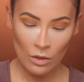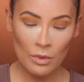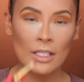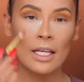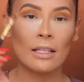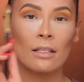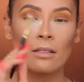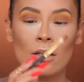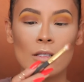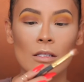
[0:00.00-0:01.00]
So I'm gonna take this
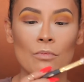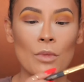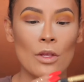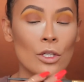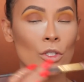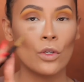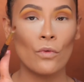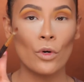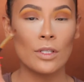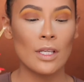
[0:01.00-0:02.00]
on a Smith
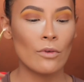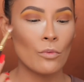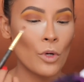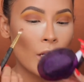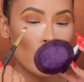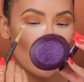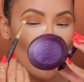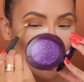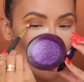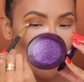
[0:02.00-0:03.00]
247 brush,
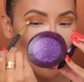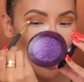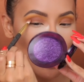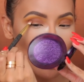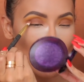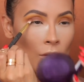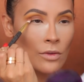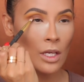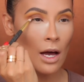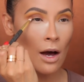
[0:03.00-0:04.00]
start applying it
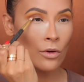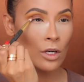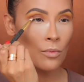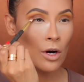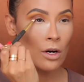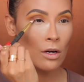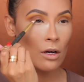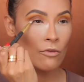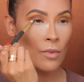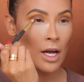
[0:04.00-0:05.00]
on the outer part
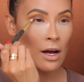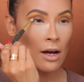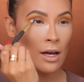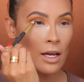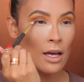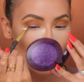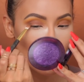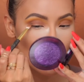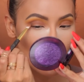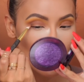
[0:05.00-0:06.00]
of my eye. We're
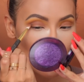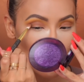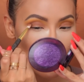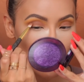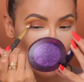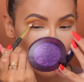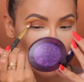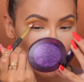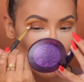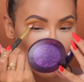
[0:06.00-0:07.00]
gonna create the
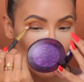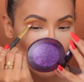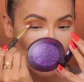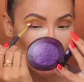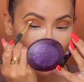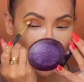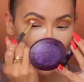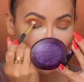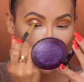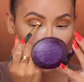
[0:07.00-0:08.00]
sandwich effect. Put
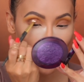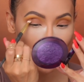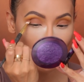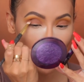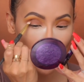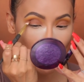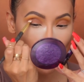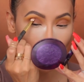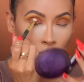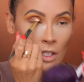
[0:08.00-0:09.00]
it in the crease, but then I'm
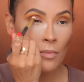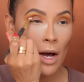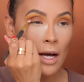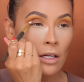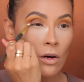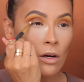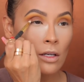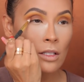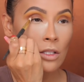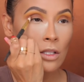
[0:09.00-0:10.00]
also gonna pack it
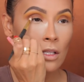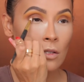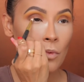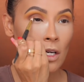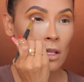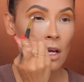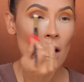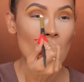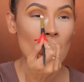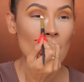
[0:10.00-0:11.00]
on to this part of the
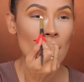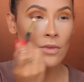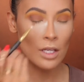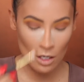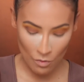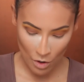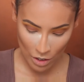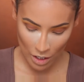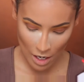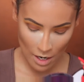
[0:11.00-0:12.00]
eye and the inner
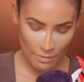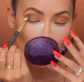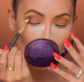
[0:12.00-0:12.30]
part of the eye.